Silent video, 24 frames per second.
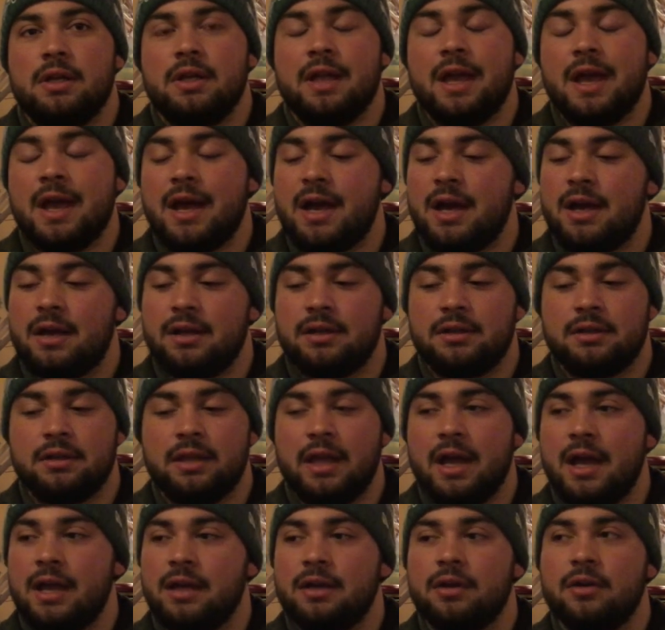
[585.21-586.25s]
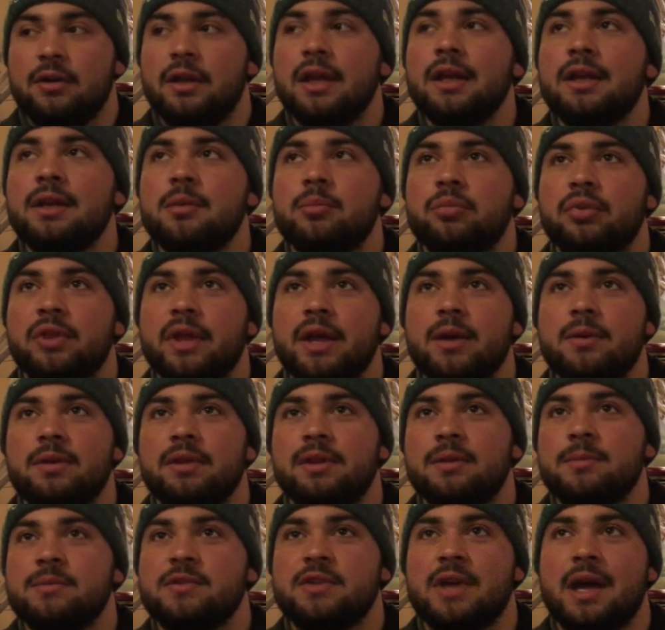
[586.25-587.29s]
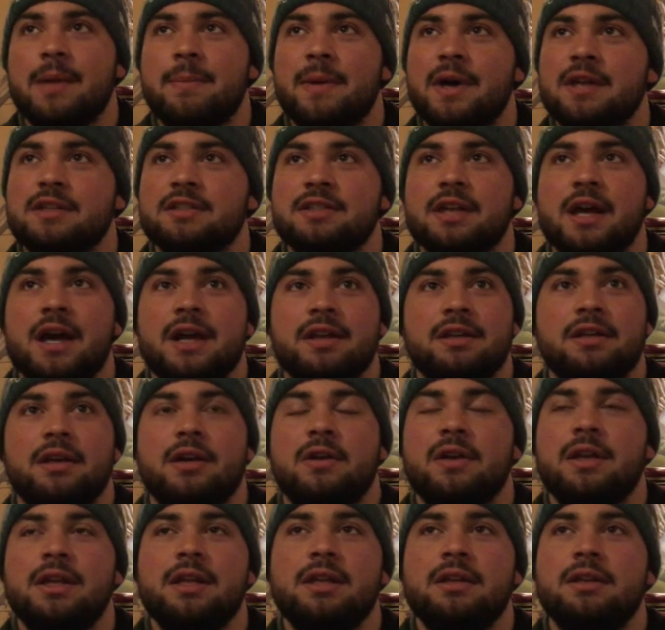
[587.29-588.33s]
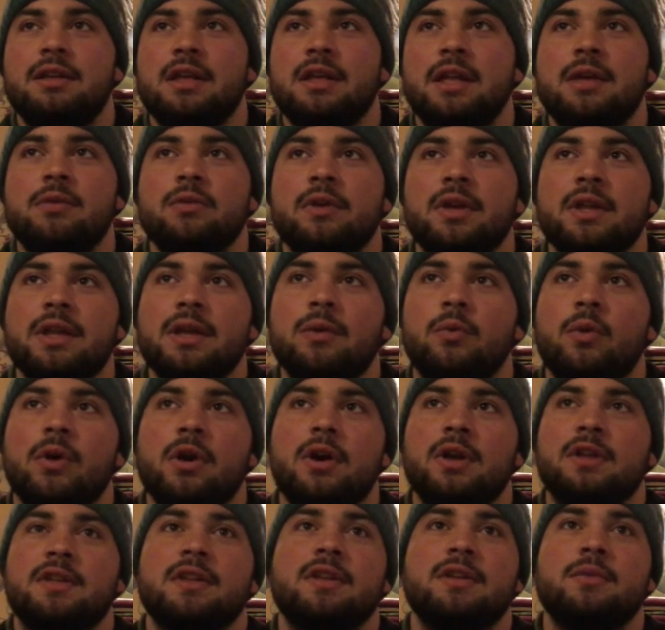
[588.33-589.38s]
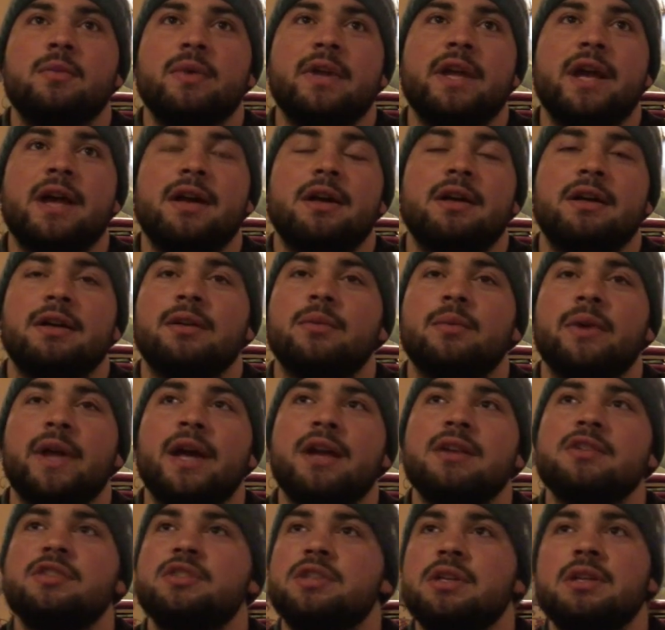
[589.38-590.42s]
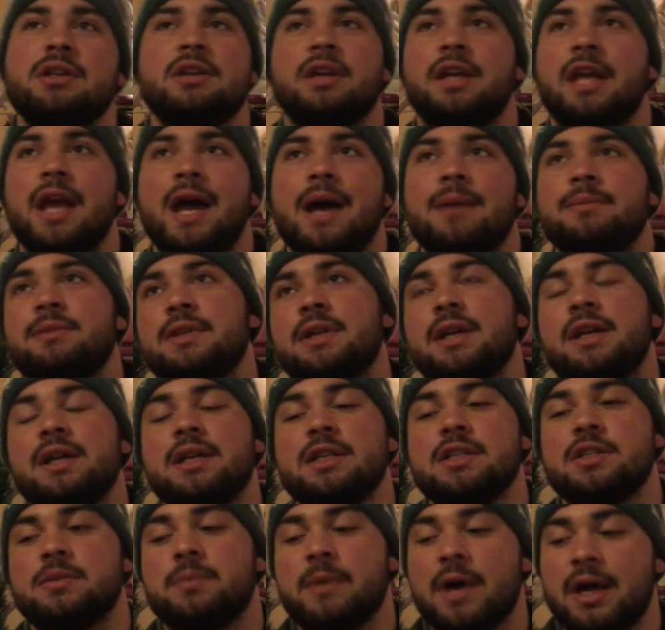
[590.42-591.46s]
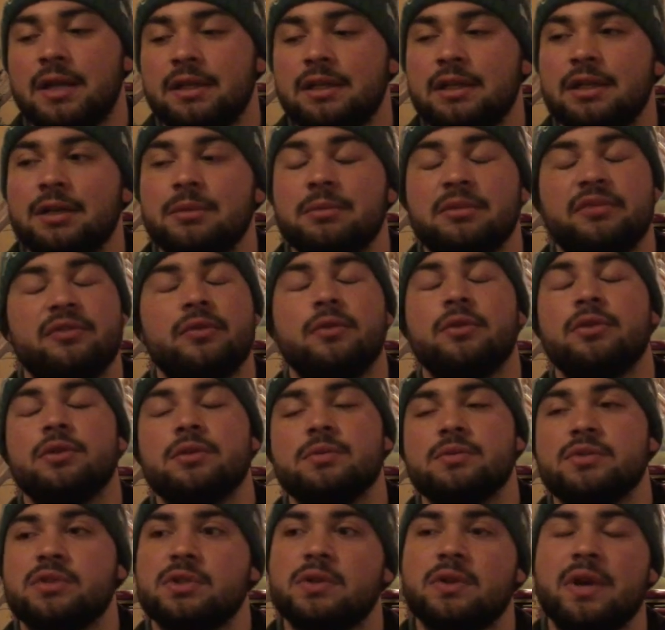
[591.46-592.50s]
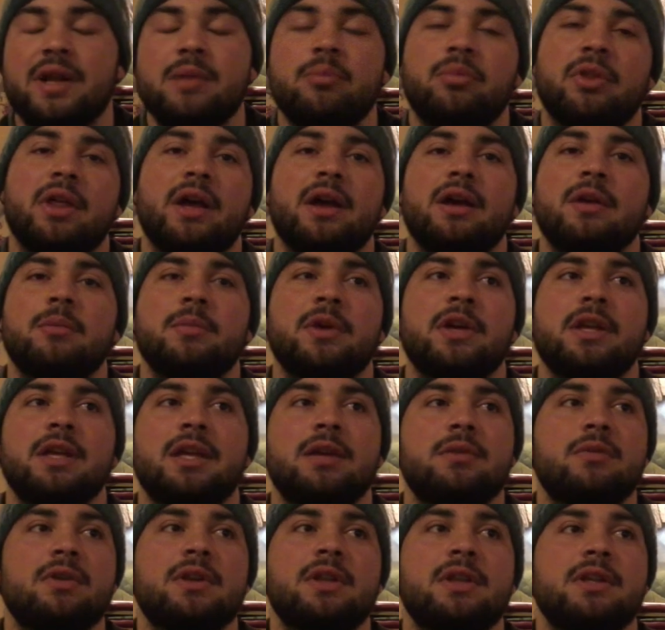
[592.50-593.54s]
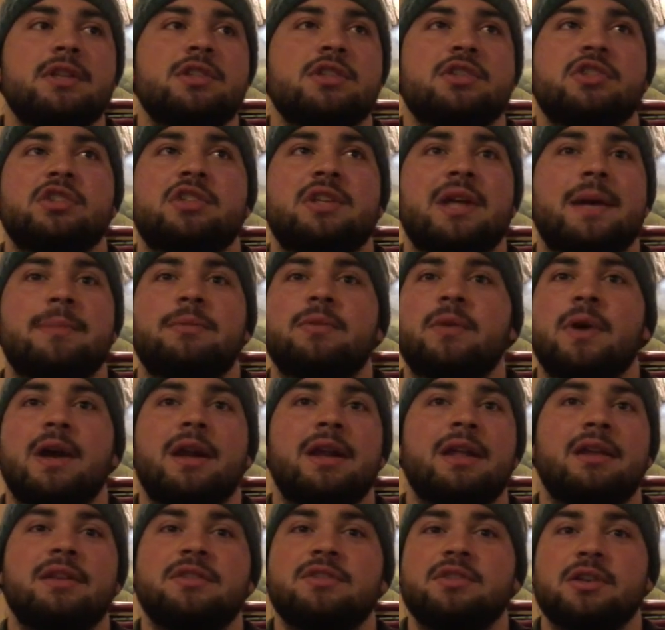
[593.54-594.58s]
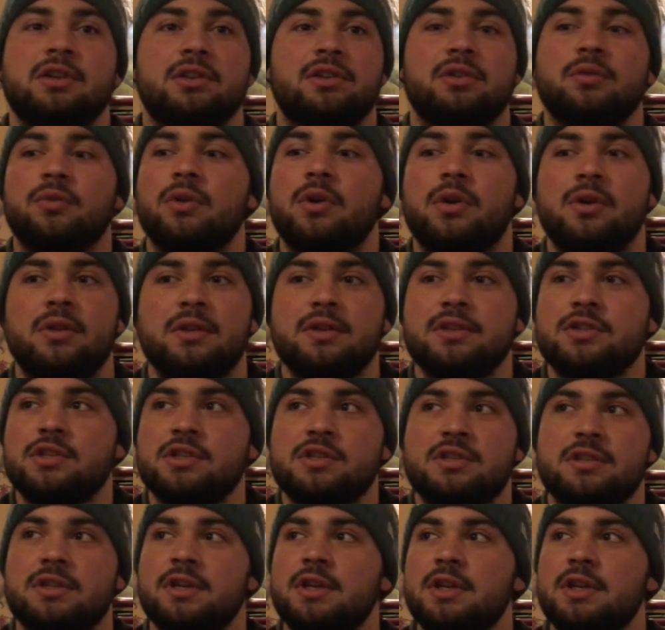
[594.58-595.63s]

Yeah, you know, getting to play with him side by side, you know, he really worked, and we had a senior captain at his spot the year before who was a great player, but he really just stepped right in, took the role, and just